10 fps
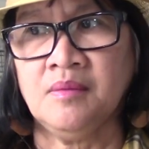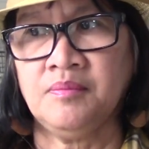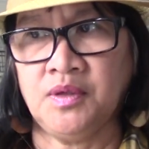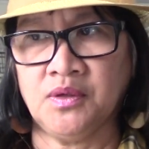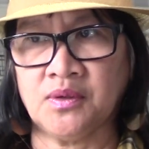
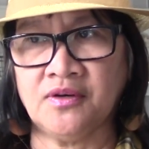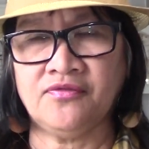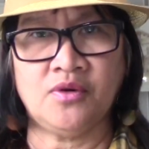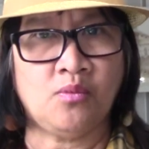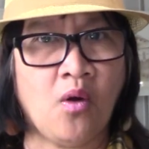Pure
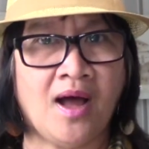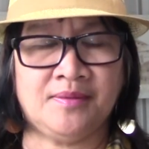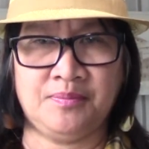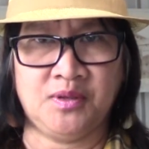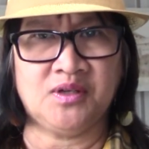from
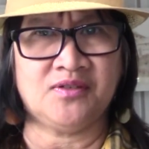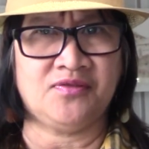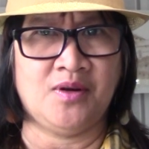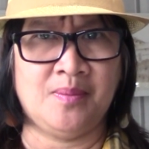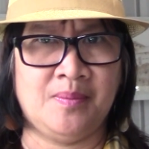what? Pure
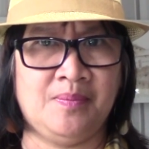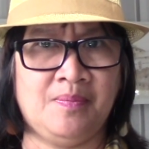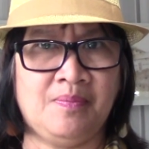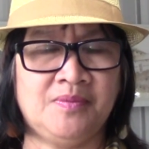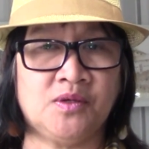from
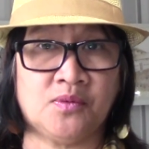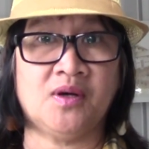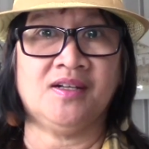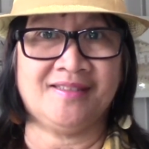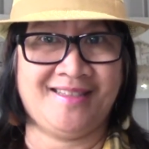the
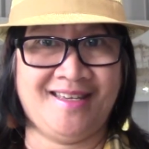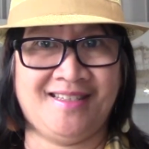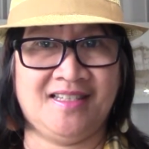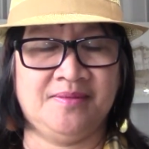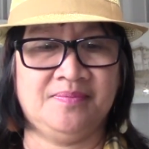world
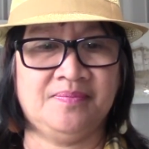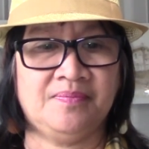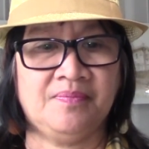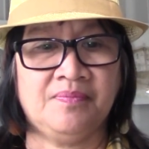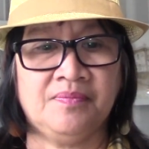system.
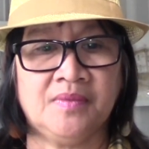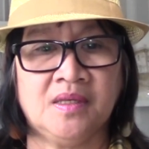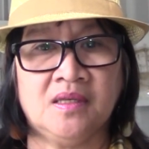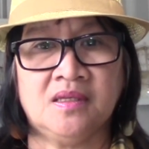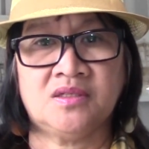
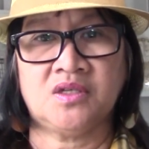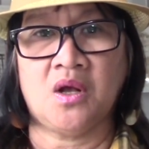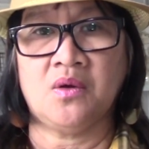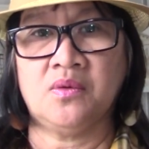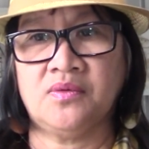
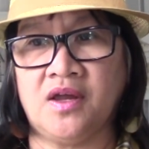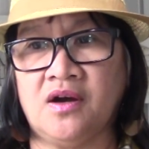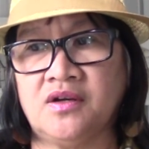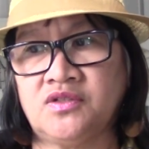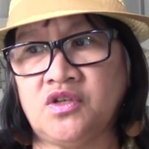So there
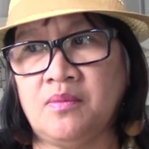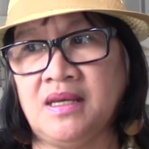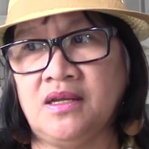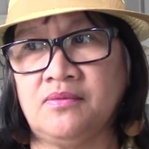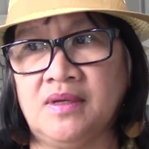are so
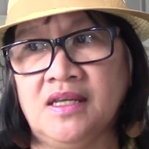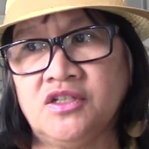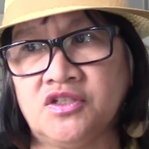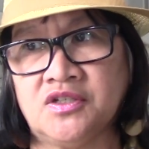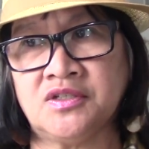many
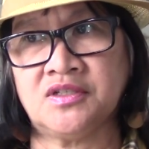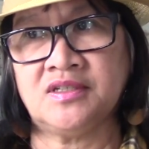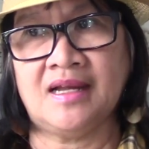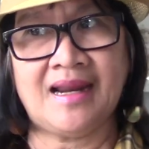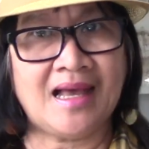religions
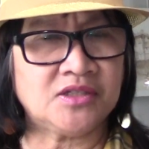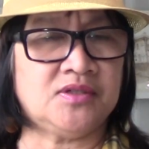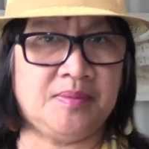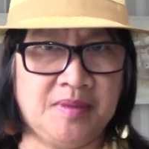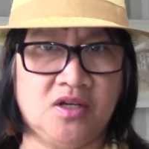that
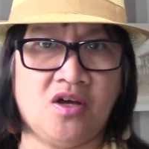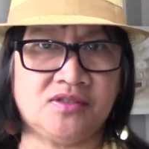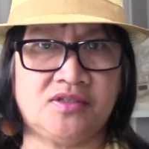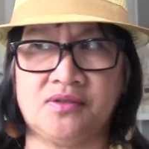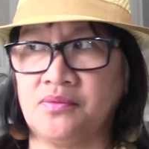actually
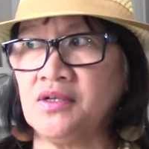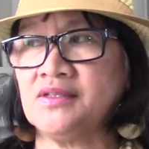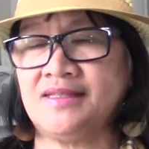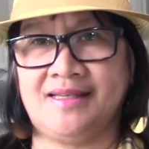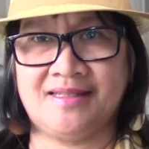belong to the
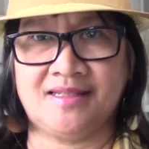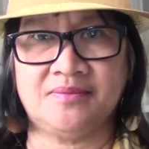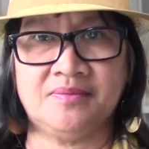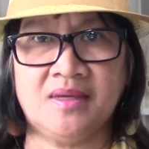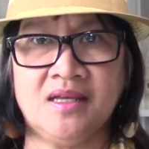world
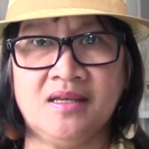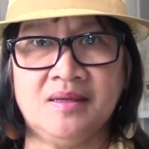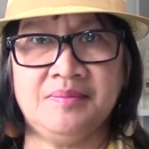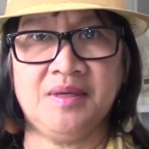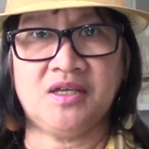system
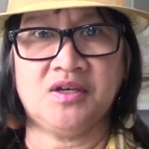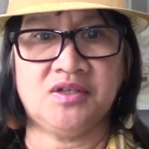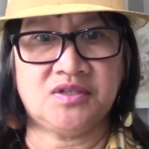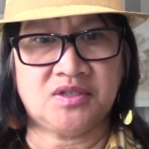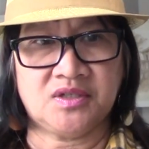
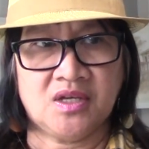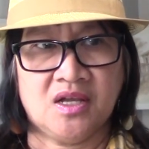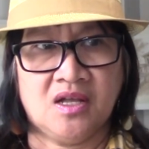because